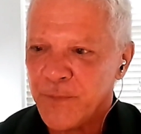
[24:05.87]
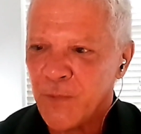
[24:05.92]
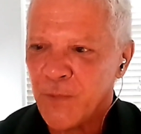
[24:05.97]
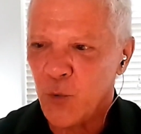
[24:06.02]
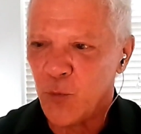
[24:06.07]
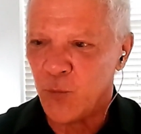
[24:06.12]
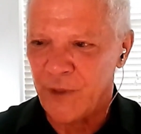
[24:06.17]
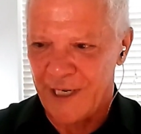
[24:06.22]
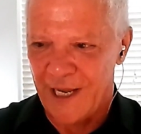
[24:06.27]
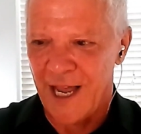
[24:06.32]

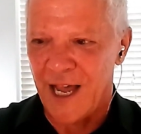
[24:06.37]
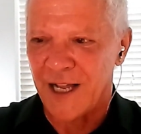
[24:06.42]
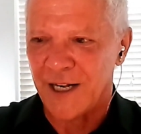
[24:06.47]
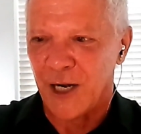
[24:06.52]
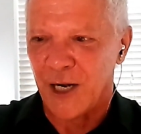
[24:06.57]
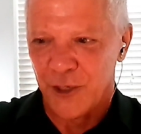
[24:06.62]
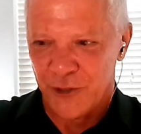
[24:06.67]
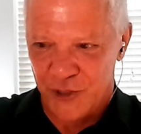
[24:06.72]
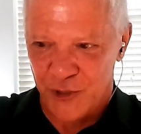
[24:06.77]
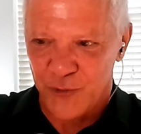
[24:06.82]
We
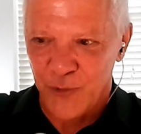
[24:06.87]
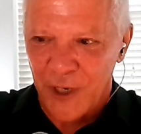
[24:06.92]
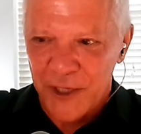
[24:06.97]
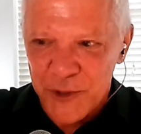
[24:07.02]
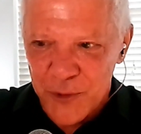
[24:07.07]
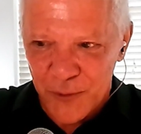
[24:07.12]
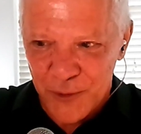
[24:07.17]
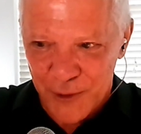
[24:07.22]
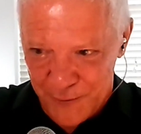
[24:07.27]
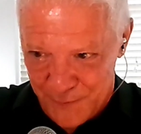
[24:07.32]
had our
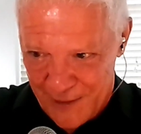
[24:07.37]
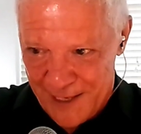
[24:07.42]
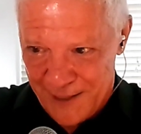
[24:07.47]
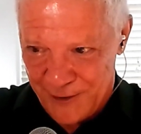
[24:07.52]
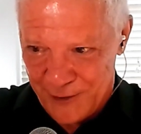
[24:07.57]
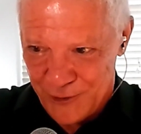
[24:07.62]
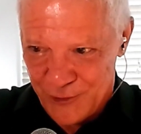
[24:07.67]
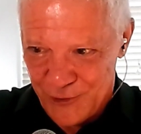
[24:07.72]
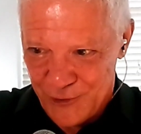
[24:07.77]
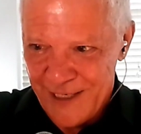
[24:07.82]
structural
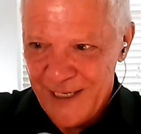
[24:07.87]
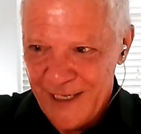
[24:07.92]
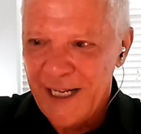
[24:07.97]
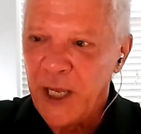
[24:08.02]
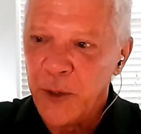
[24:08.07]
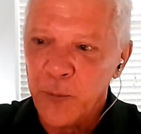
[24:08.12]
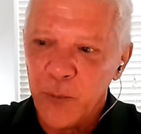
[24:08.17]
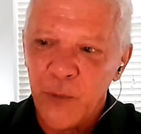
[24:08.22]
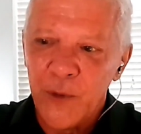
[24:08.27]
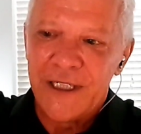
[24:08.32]
advantage,
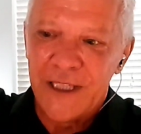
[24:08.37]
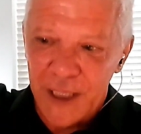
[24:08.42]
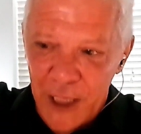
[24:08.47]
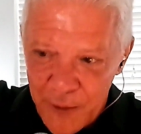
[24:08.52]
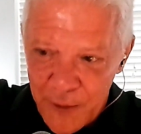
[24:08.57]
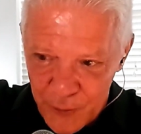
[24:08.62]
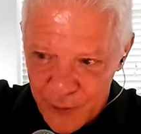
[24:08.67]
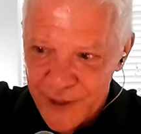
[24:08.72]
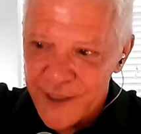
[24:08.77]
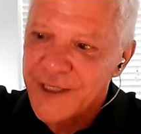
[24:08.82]
and we'd
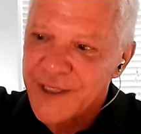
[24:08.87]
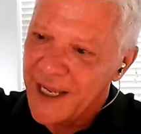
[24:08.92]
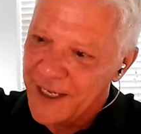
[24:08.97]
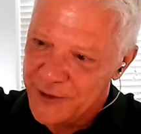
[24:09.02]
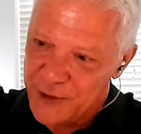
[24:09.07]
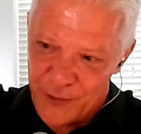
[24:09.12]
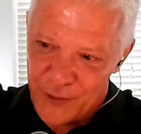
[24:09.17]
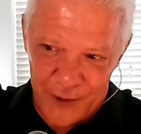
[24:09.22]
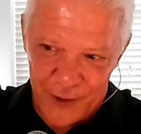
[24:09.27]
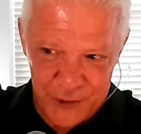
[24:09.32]
leverage
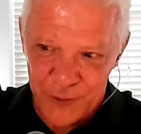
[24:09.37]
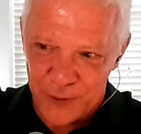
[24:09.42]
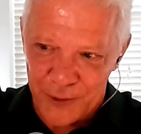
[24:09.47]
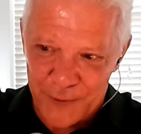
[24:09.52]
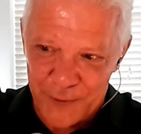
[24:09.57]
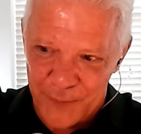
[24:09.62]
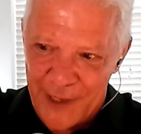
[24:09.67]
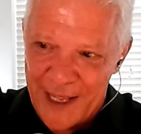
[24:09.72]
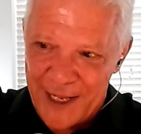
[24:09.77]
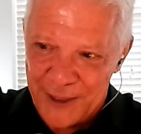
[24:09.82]
that structural
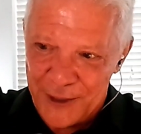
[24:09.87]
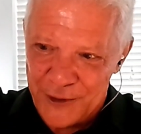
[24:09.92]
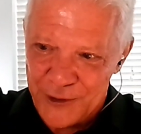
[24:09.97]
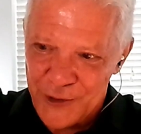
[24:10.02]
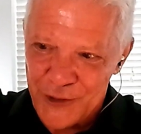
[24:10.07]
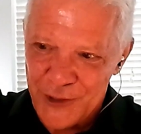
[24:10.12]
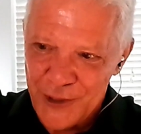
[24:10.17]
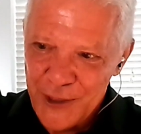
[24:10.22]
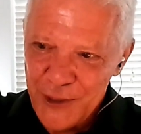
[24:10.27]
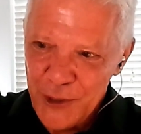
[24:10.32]

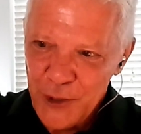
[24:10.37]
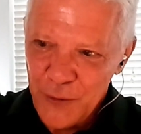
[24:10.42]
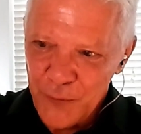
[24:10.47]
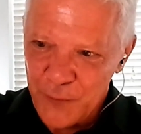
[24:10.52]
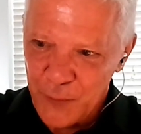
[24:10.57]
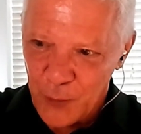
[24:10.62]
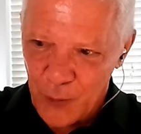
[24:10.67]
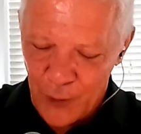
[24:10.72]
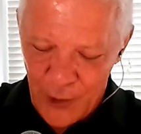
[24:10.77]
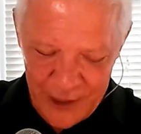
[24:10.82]
advantage
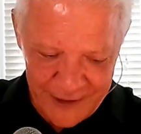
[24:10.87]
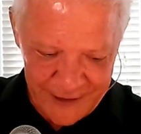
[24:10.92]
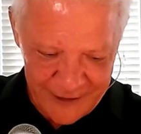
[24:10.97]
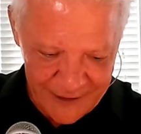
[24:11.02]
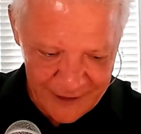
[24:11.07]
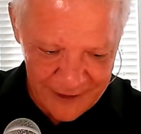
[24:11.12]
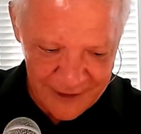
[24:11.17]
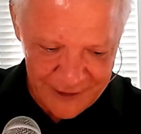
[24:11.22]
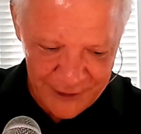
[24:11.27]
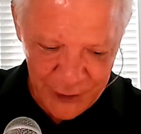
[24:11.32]
for
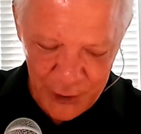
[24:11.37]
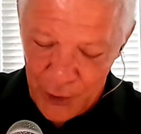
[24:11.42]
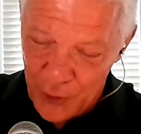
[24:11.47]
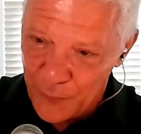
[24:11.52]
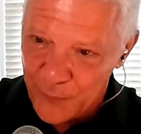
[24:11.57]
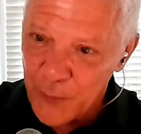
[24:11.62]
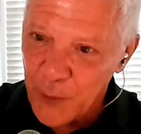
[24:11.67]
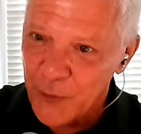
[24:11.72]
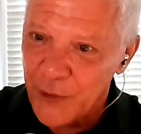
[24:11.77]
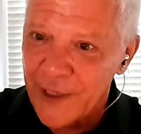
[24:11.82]

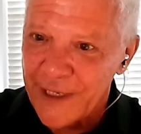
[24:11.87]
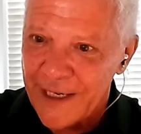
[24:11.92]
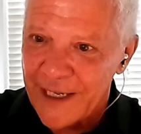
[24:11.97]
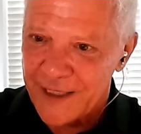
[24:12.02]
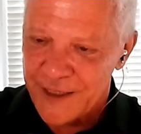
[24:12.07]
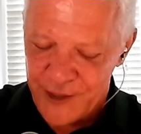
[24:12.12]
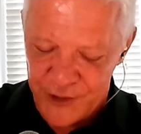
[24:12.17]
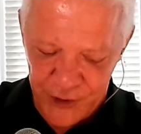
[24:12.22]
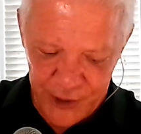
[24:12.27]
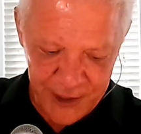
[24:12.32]
for the
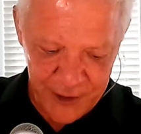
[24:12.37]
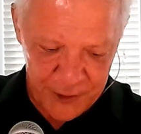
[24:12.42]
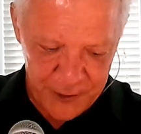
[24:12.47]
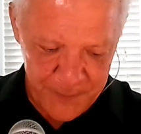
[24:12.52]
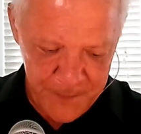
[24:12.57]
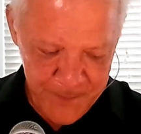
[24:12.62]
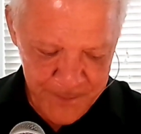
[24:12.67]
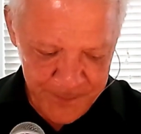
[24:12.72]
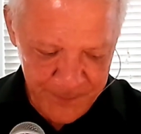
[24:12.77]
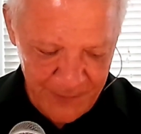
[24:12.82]
next
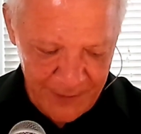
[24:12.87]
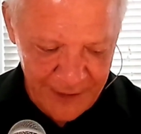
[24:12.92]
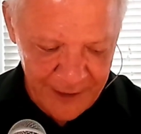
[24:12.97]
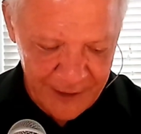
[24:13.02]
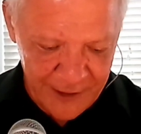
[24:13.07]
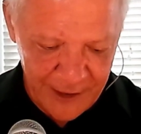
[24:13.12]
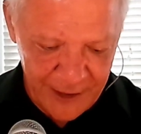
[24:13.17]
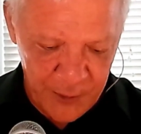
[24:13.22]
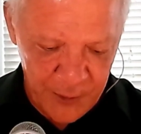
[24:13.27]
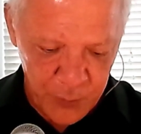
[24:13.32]
year.
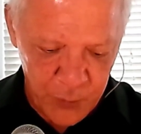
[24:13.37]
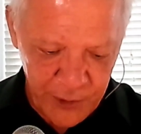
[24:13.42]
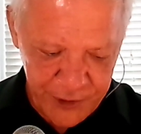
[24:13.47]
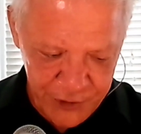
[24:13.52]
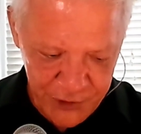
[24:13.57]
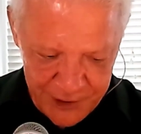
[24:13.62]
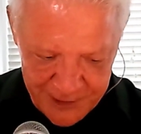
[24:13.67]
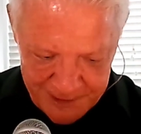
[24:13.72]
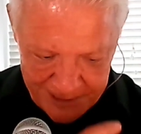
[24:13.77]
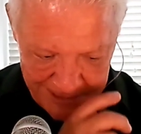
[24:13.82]
And
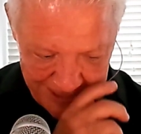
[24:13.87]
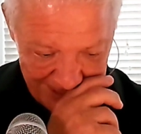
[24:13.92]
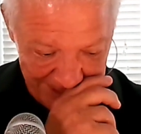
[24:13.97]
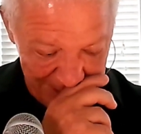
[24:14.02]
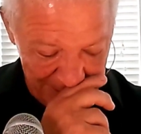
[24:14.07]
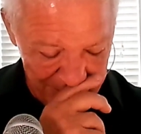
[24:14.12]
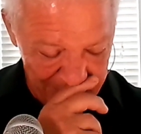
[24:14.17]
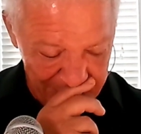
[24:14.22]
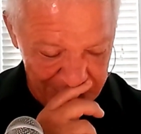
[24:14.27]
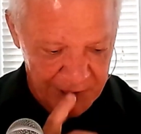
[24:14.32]
what she says
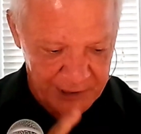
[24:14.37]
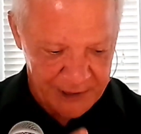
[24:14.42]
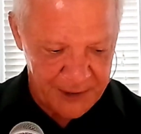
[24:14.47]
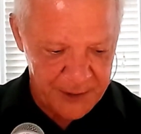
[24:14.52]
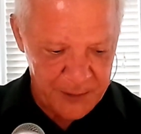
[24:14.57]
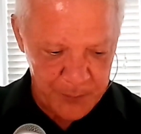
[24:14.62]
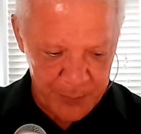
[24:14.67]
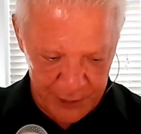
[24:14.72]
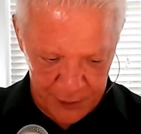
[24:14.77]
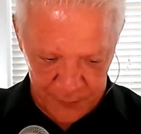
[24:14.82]
in the
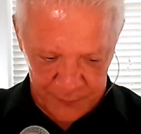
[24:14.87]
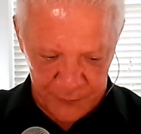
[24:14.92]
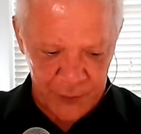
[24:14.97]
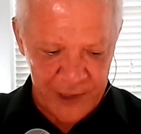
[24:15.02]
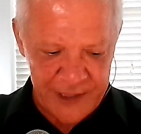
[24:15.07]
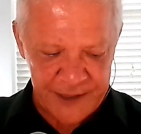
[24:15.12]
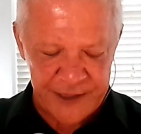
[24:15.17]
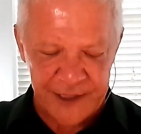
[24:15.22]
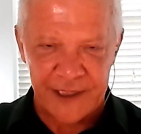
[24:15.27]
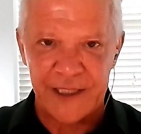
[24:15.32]
book,
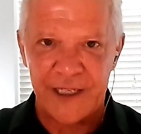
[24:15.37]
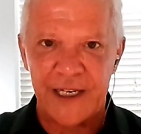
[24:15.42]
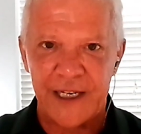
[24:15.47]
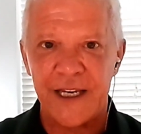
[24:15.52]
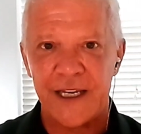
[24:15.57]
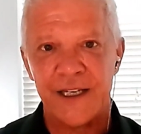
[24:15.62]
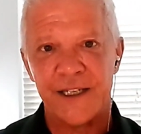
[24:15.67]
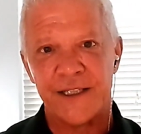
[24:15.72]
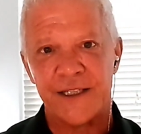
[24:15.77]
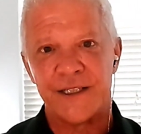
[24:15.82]
paraphrasing,
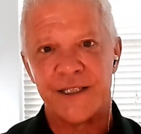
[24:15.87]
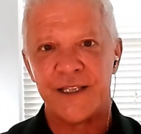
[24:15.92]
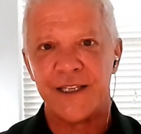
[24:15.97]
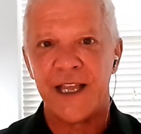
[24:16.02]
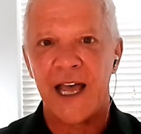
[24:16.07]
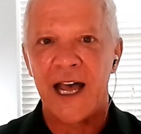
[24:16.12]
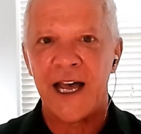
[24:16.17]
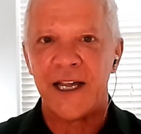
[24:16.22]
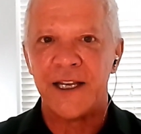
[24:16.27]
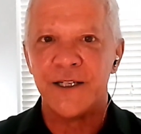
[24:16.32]
is
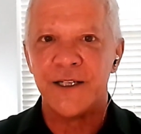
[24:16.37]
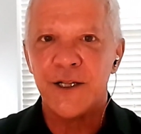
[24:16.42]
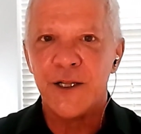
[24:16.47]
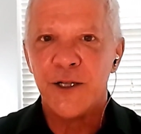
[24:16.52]
that